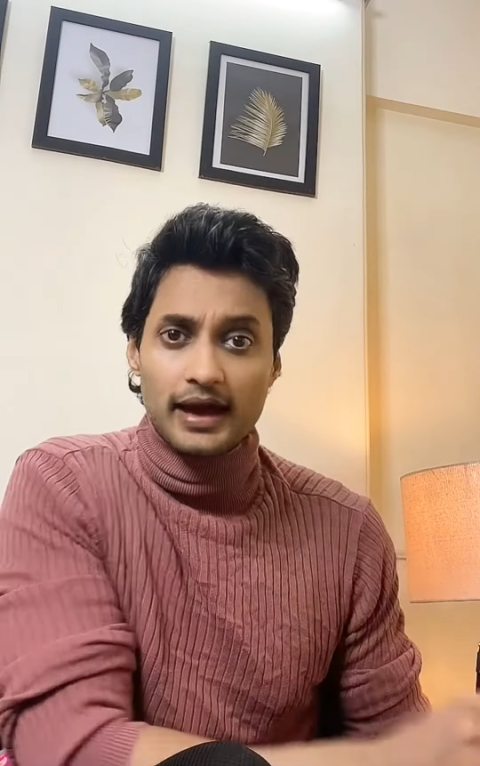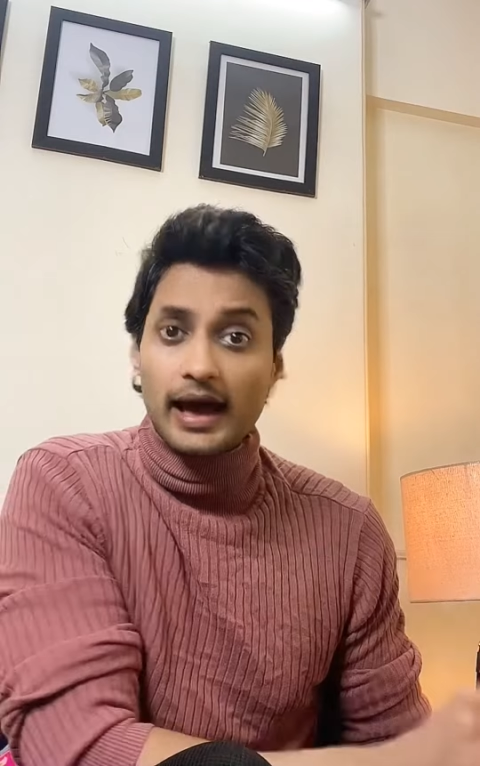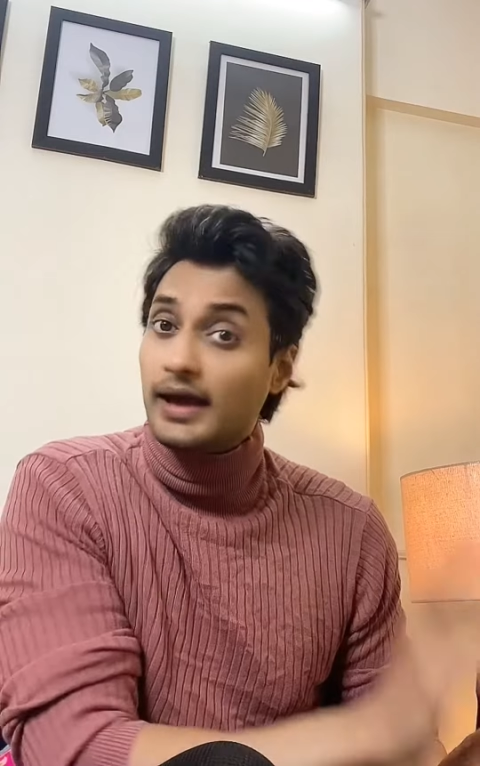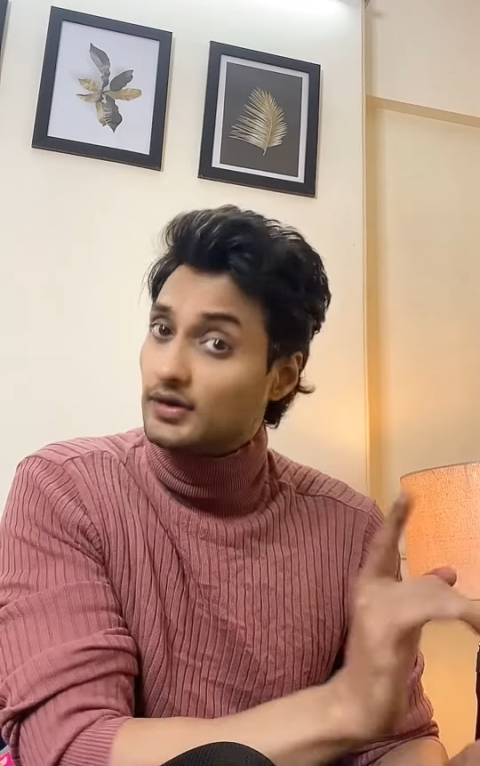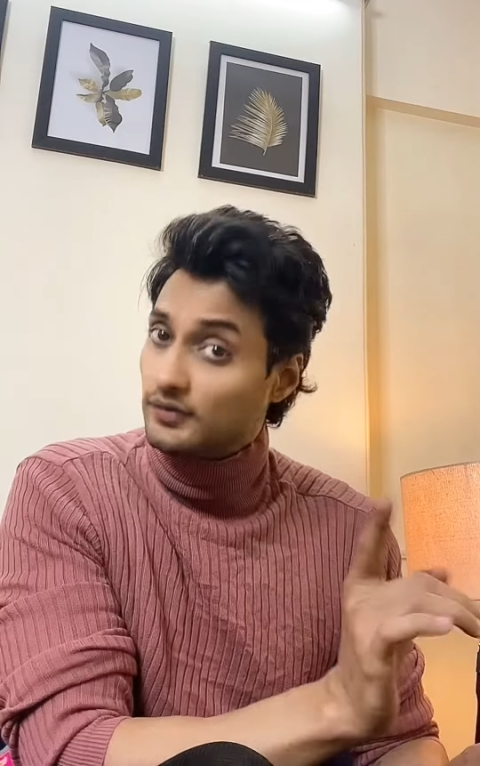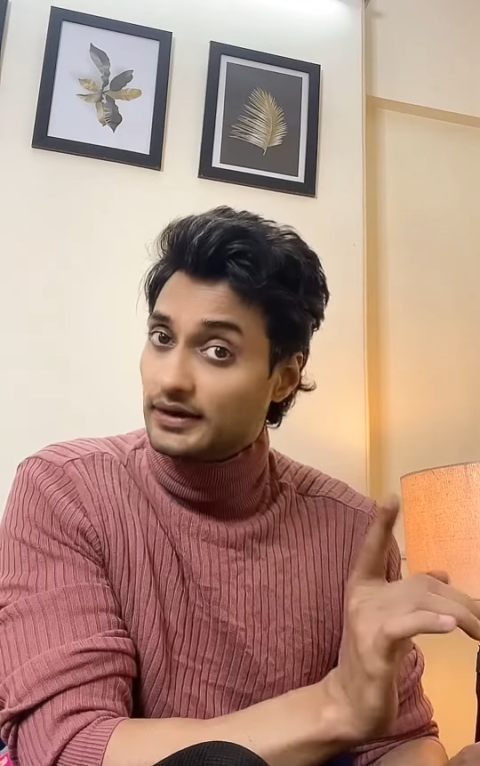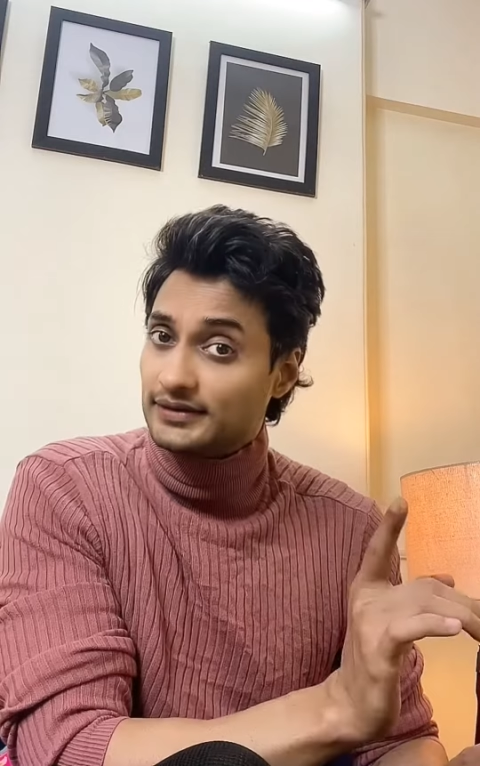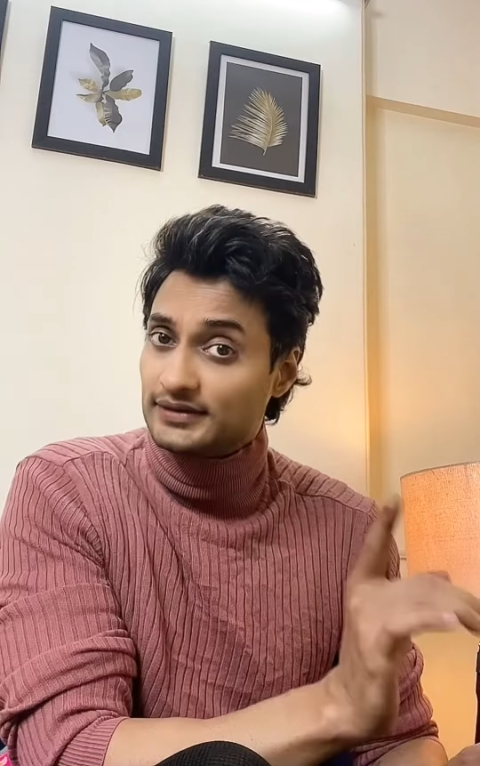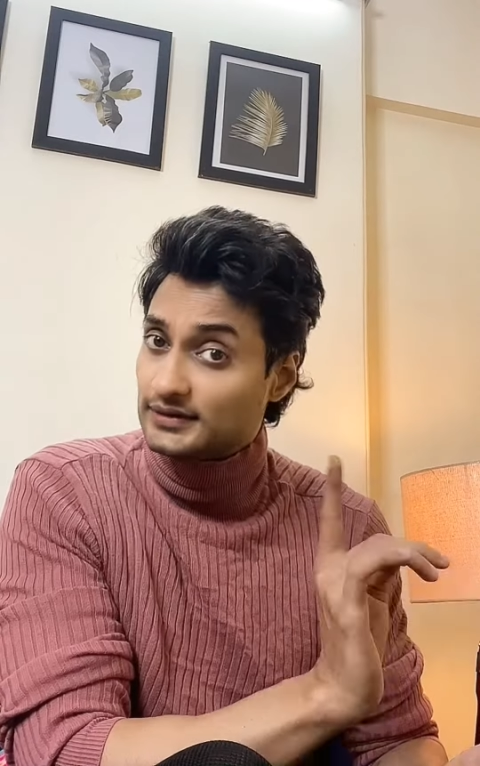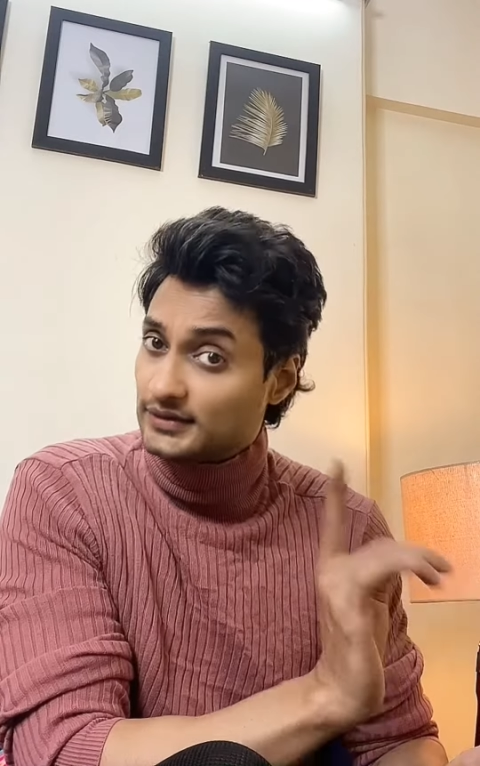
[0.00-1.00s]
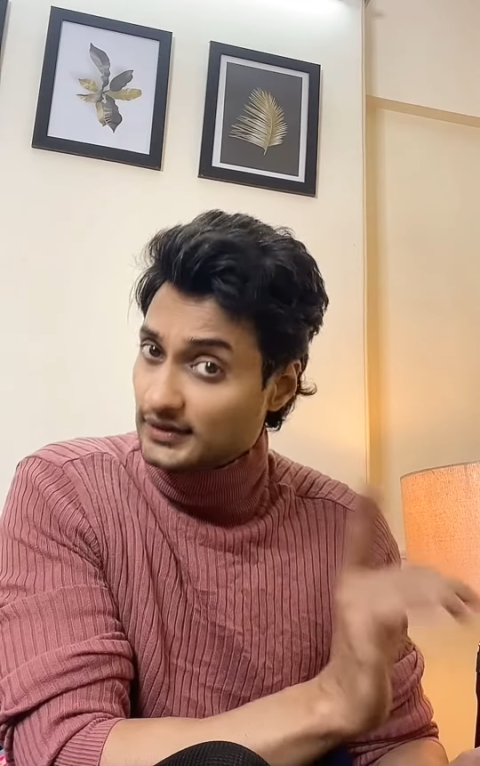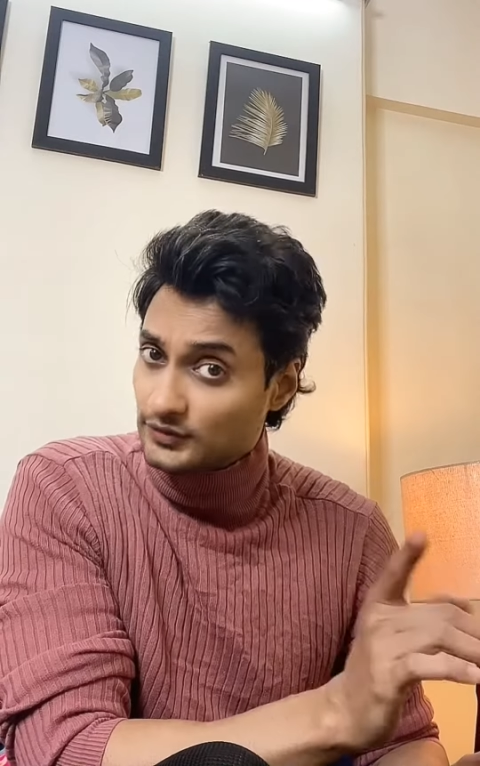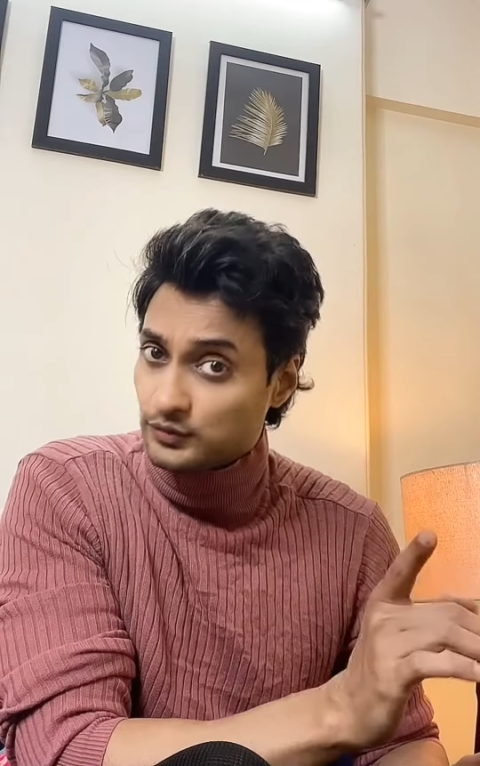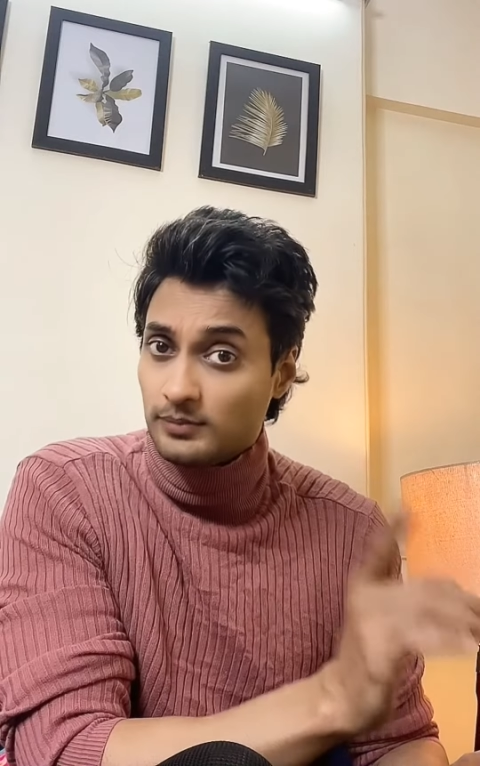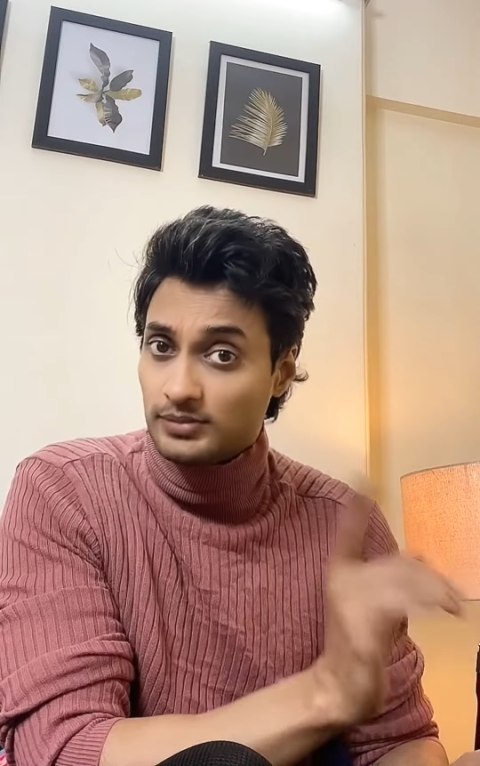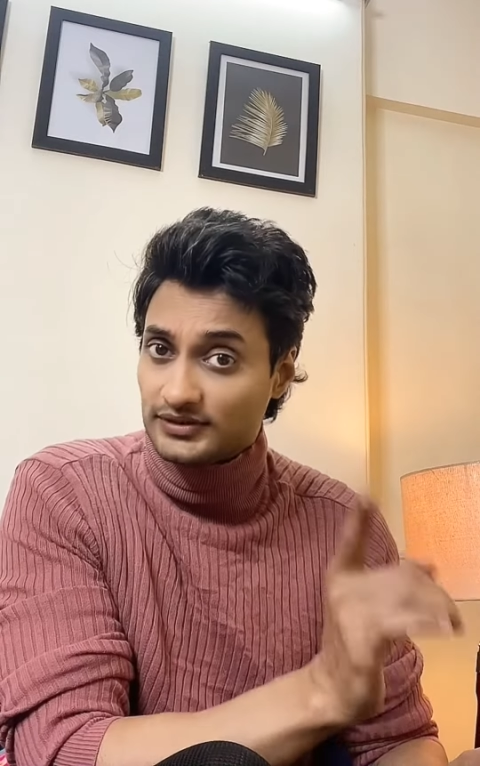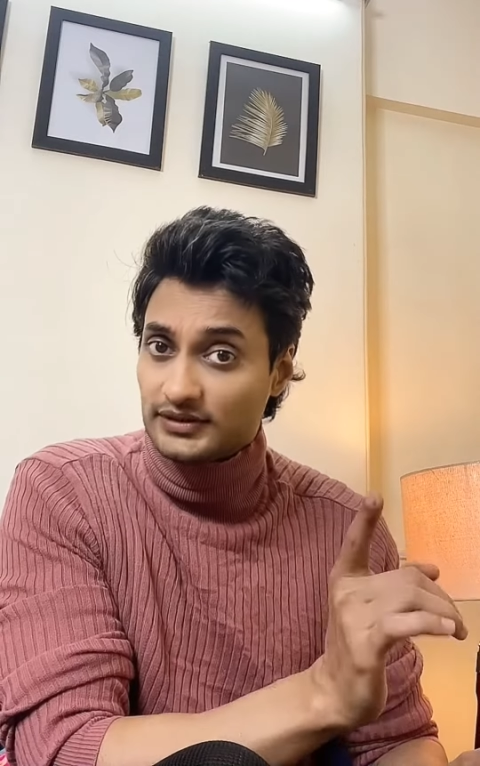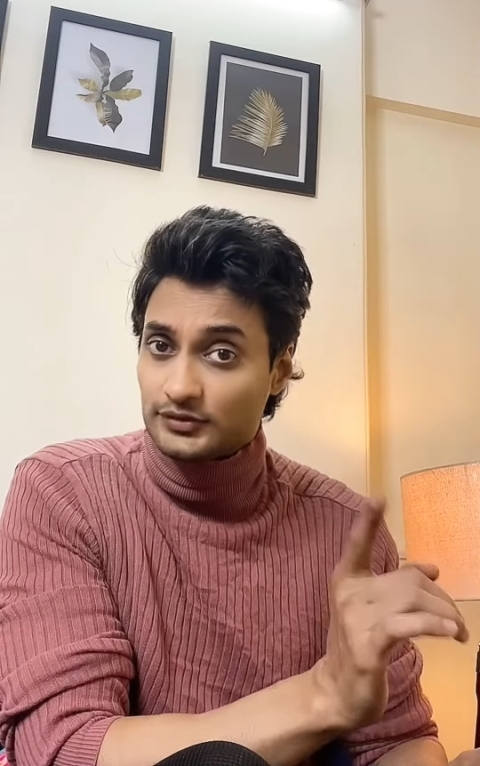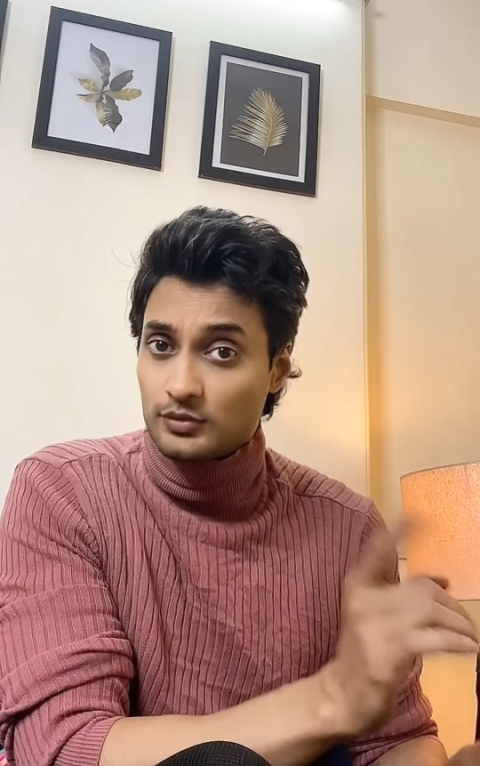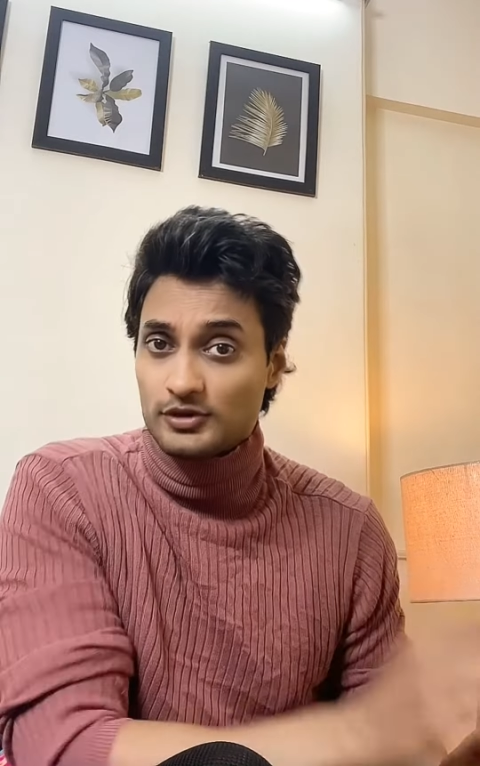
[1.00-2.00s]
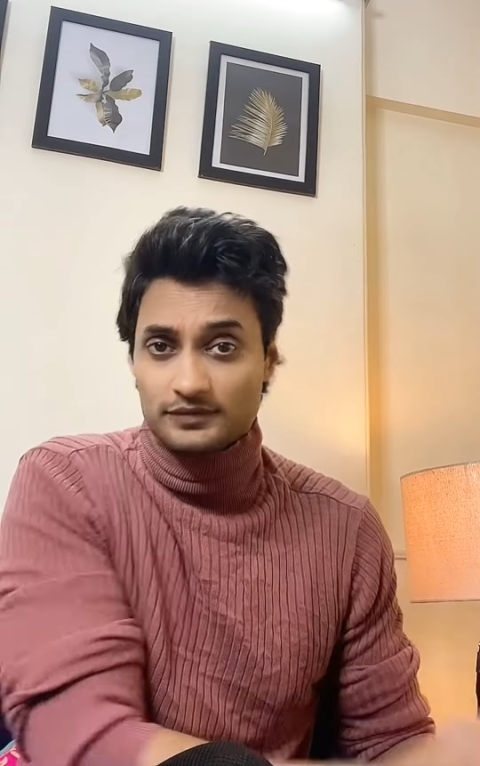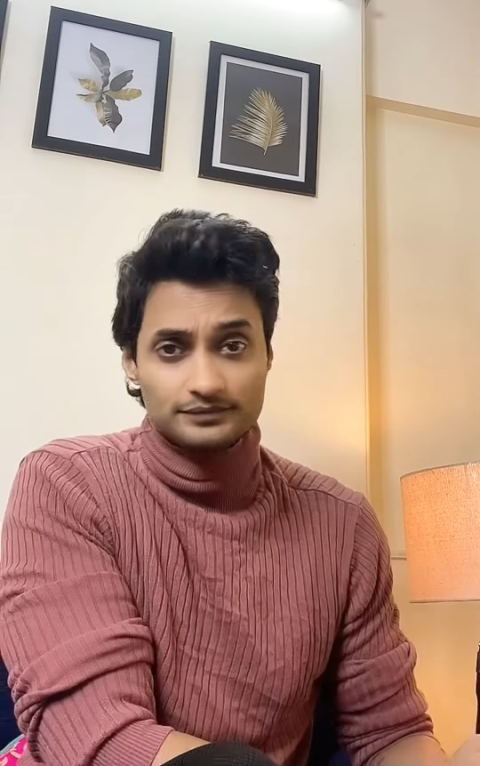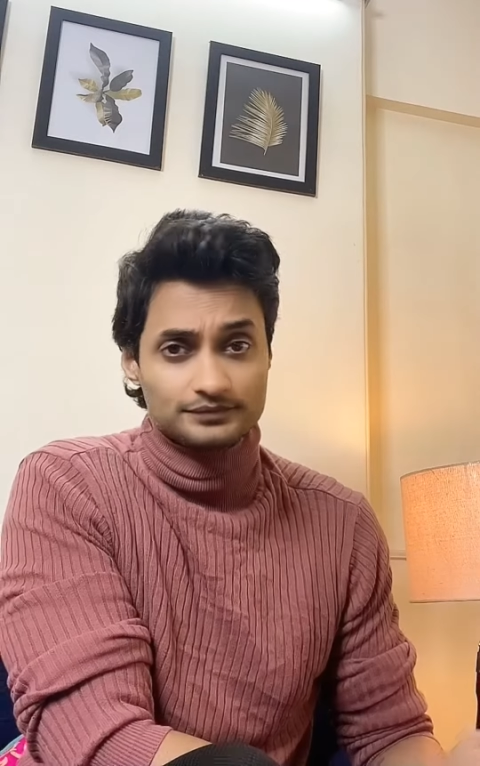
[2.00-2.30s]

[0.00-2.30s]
and a very successful businesswoman.